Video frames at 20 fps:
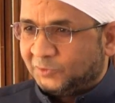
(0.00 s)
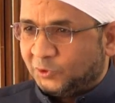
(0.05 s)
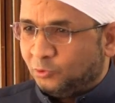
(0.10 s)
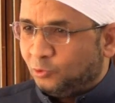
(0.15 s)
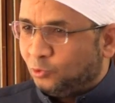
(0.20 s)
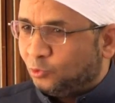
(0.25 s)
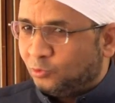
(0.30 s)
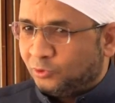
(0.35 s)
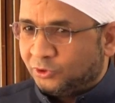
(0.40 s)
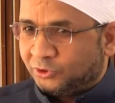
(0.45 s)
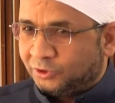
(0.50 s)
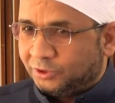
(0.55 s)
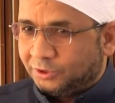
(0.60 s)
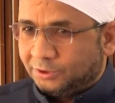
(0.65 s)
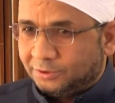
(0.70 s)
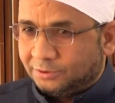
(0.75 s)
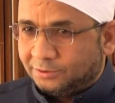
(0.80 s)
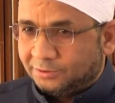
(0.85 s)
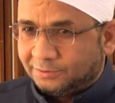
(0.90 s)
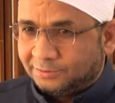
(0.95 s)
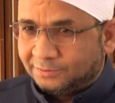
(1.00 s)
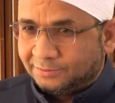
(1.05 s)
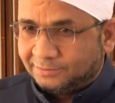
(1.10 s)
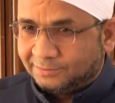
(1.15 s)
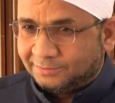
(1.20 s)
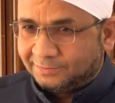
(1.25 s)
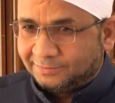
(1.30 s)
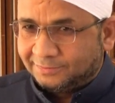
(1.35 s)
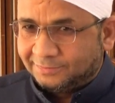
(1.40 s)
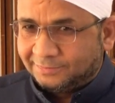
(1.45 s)
No question?
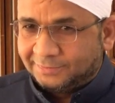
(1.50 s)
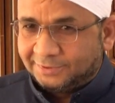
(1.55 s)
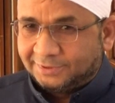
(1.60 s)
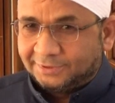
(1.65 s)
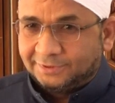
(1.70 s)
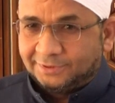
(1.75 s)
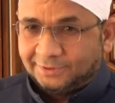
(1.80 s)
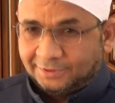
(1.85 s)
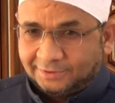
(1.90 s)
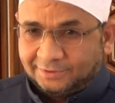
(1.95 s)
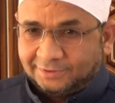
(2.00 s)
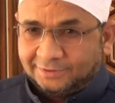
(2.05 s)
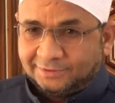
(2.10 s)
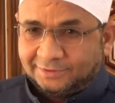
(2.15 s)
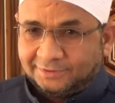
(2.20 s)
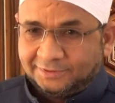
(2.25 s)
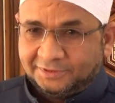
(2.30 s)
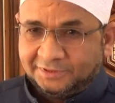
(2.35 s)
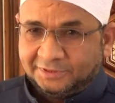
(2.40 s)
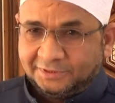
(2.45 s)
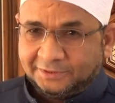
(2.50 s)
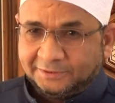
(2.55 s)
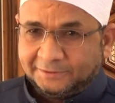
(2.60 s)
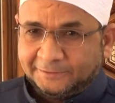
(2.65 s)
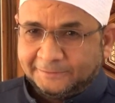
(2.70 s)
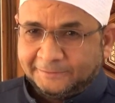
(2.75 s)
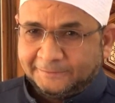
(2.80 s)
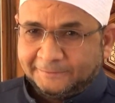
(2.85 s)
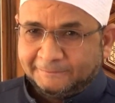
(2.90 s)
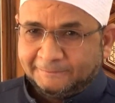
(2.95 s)
I've got a question. Yeah.
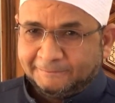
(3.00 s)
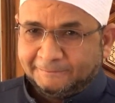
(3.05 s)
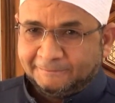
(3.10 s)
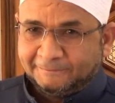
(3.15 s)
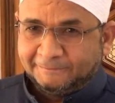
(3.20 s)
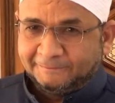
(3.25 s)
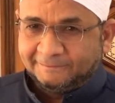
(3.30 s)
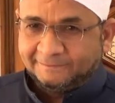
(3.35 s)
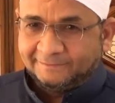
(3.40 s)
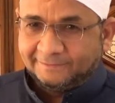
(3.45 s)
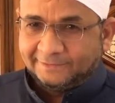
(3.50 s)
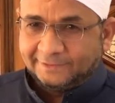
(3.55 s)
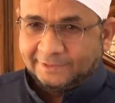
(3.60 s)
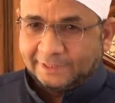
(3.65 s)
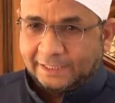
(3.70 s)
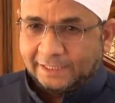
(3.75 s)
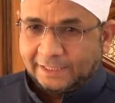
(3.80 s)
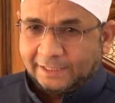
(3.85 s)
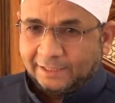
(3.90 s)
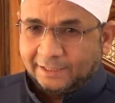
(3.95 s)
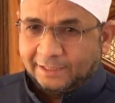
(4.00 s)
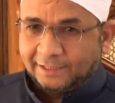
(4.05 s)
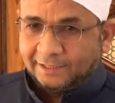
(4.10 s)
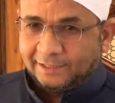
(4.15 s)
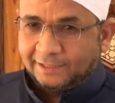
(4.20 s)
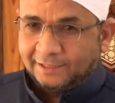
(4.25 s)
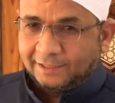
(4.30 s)
Um, what about